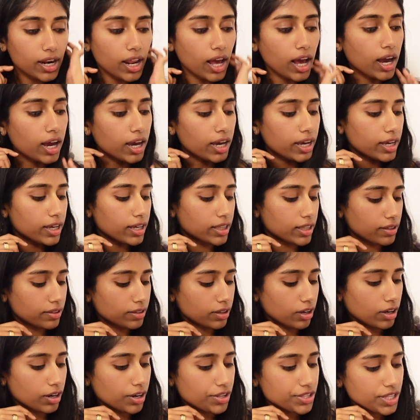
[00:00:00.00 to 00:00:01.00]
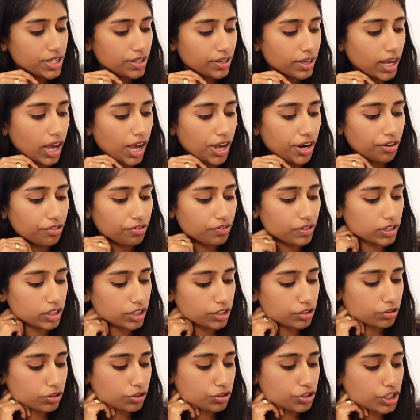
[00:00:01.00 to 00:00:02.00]
I honestly kind of feel like
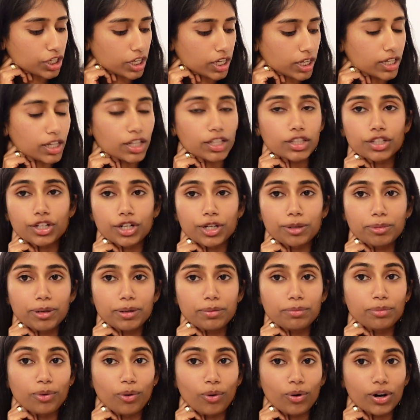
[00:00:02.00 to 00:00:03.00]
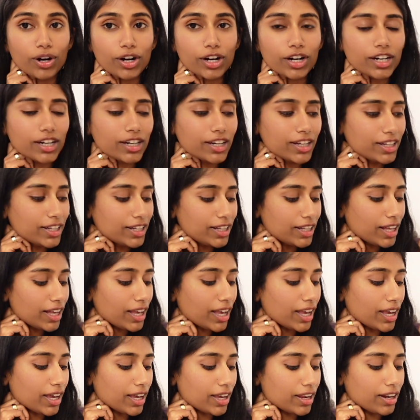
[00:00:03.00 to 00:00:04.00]
crocheting a little bit more,
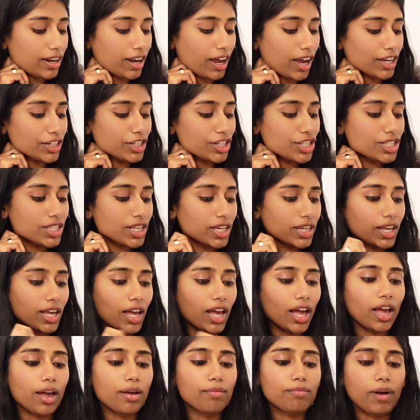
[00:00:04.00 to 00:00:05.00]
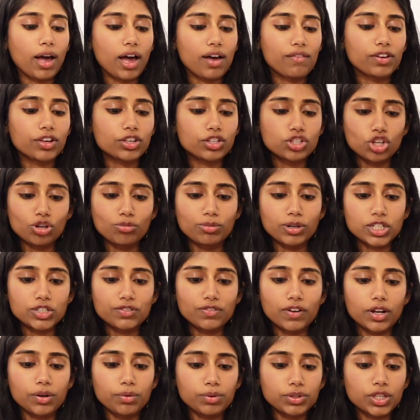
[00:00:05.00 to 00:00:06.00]
and I just like am having so much
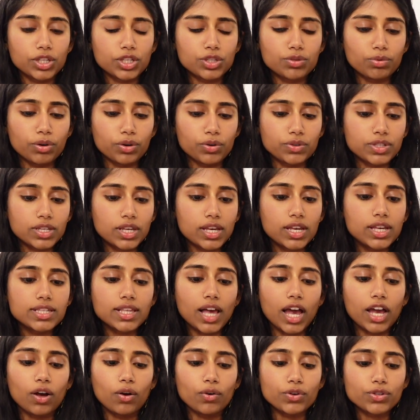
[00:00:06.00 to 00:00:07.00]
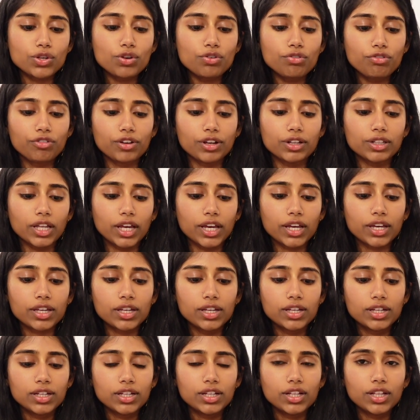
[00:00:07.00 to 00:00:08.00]
fun with these roses. I also feel like
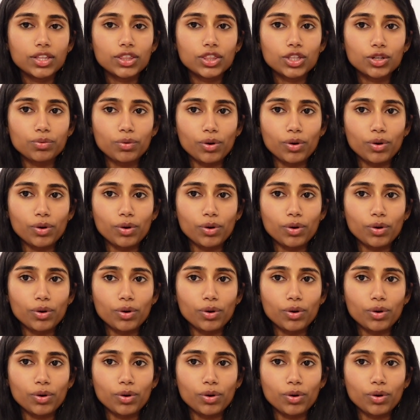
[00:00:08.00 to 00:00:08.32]
the